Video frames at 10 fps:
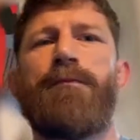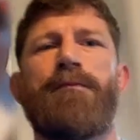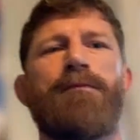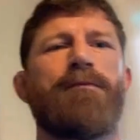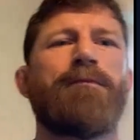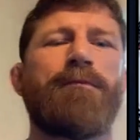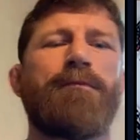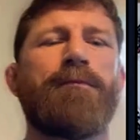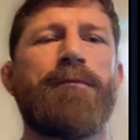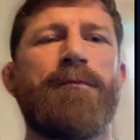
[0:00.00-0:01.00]

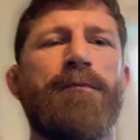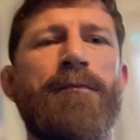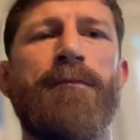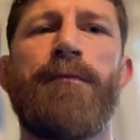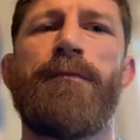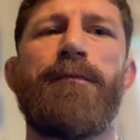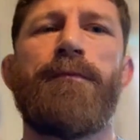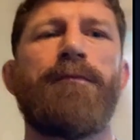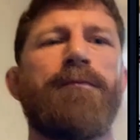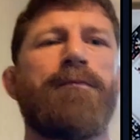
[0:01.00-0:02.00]

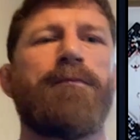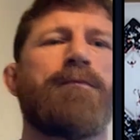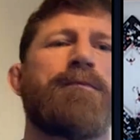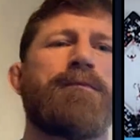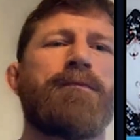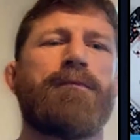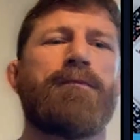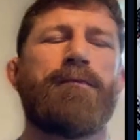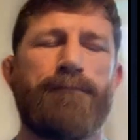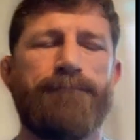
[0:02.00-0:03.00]

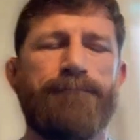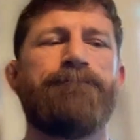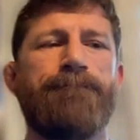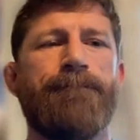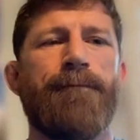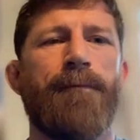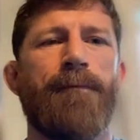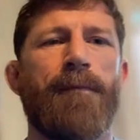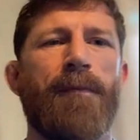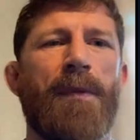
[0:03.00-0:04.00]

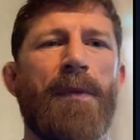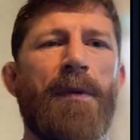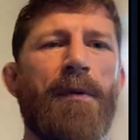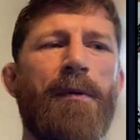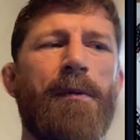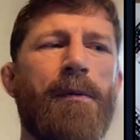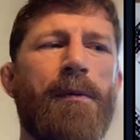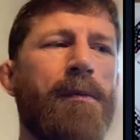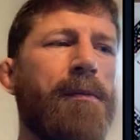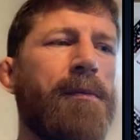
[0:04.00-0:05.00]

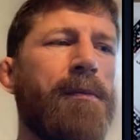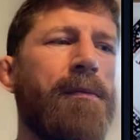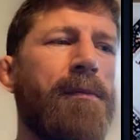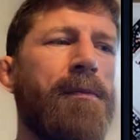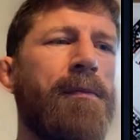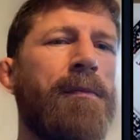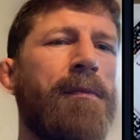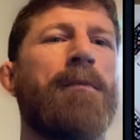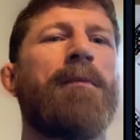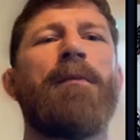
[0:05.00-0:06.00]

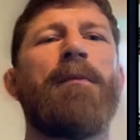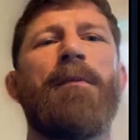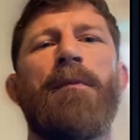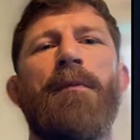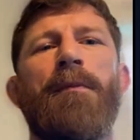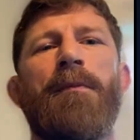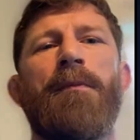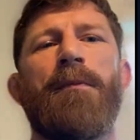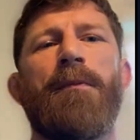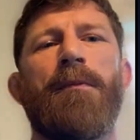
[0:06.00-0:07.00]

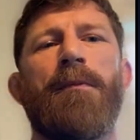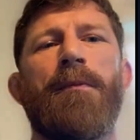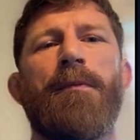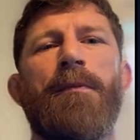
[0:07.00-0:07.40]
The person shown says nothing.